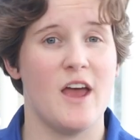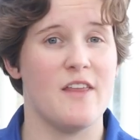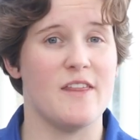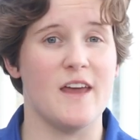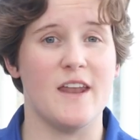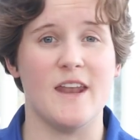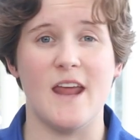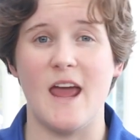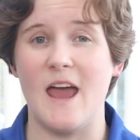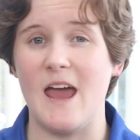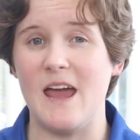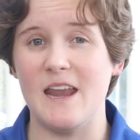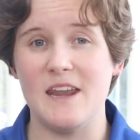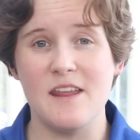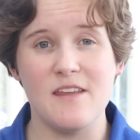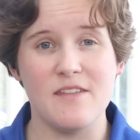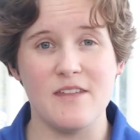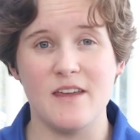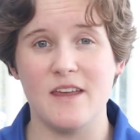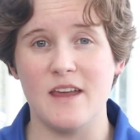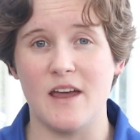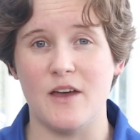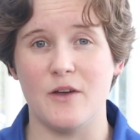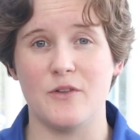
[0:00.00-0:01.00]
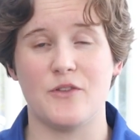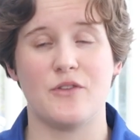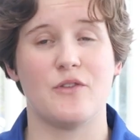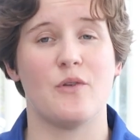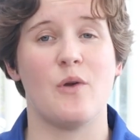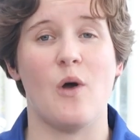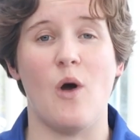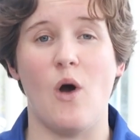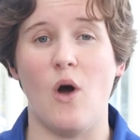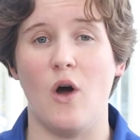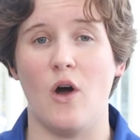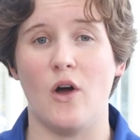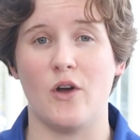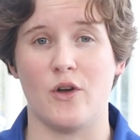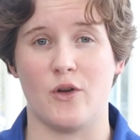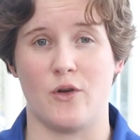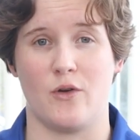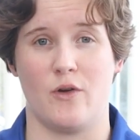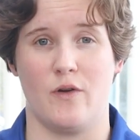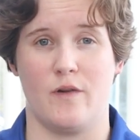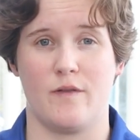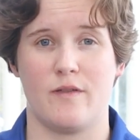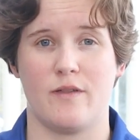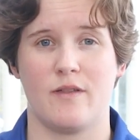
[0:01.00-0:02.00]
than anything else on
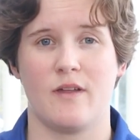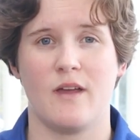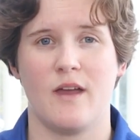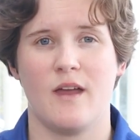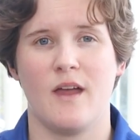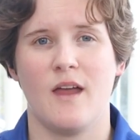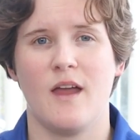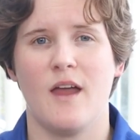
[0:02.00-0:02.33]
Earth.